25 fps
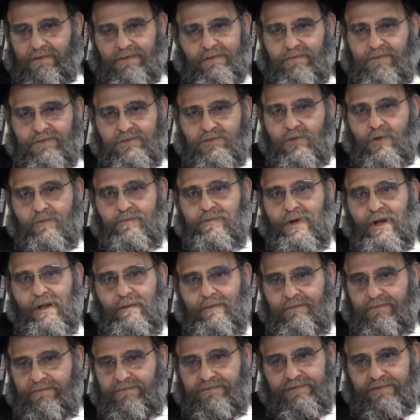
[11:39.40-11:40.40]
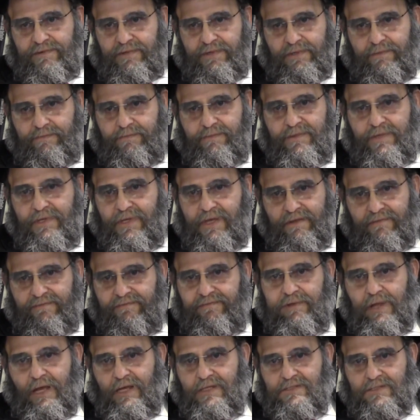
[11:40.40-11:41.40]
It was no problem for him to get
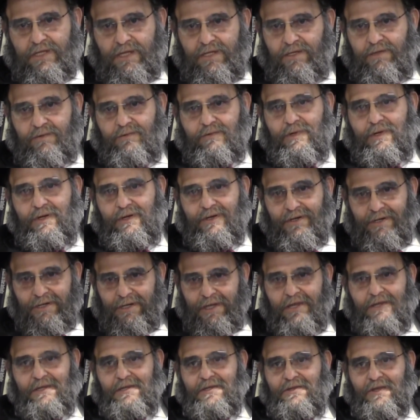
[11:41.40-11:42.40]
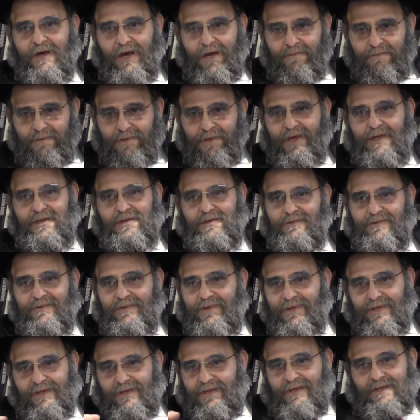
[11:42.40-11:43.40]
flights anywhere at any time to anywhere.
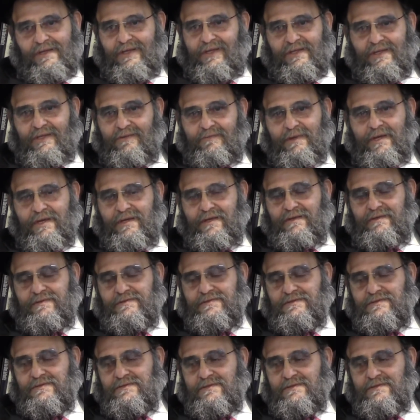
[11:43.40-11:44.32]
Didn't make it.